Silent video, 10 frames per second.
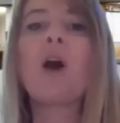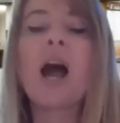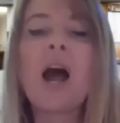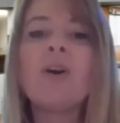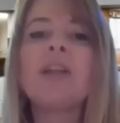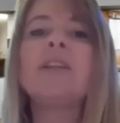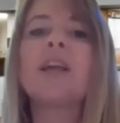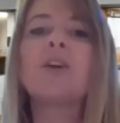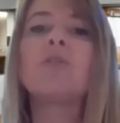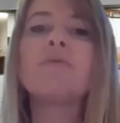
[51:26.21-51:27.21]
How can they
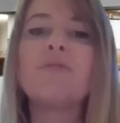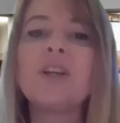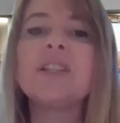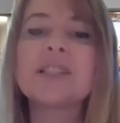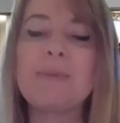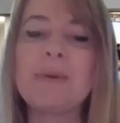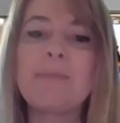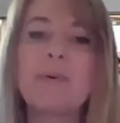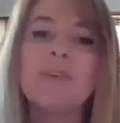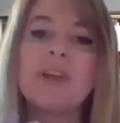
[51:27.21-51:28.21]
convince
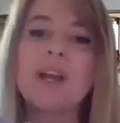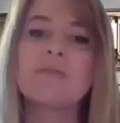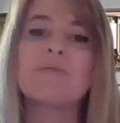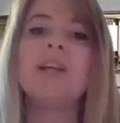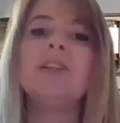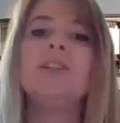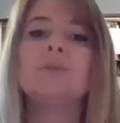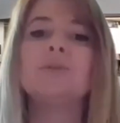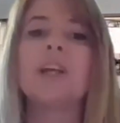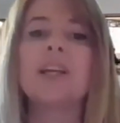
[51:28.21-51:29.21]
people they are ready
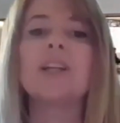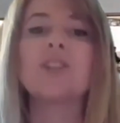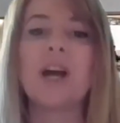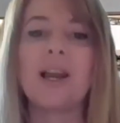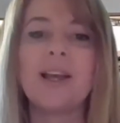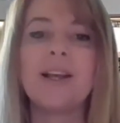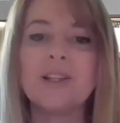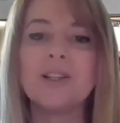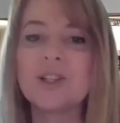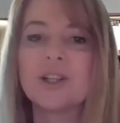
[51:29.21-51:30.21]
to take a
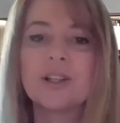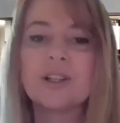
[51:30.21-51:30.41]
challenge?